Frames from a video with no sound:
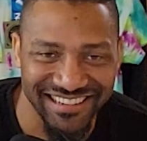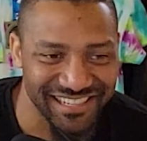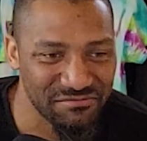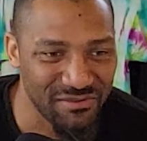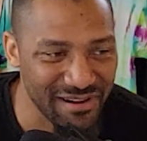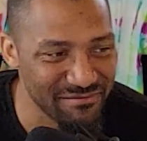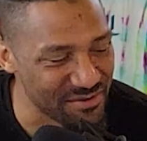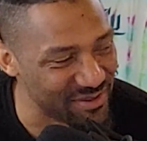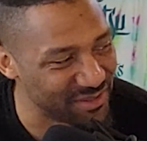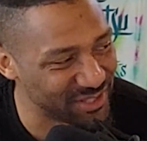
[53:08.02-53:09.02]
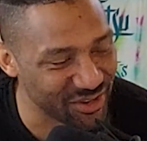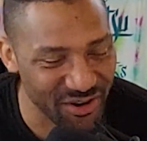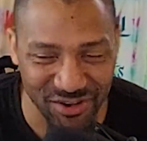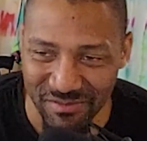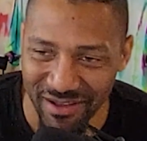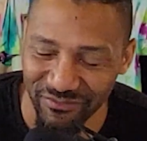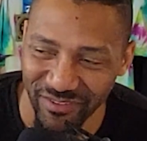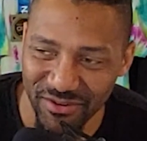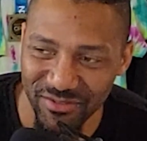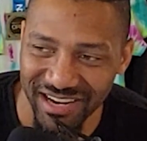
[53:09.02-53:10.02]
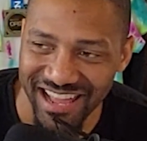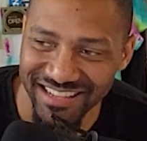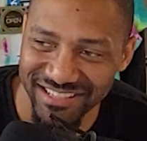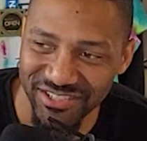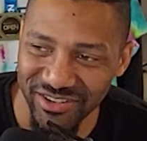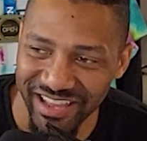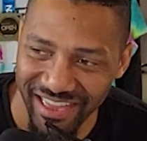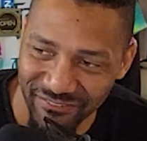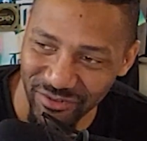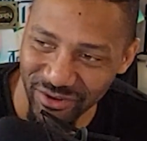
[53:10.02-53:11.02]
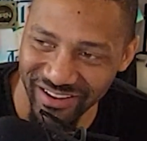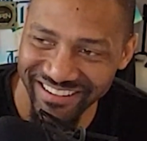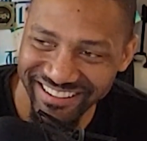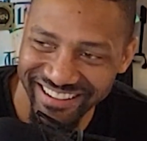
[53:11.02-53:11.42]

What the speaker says: like that's probably the start of my favorite answer ever.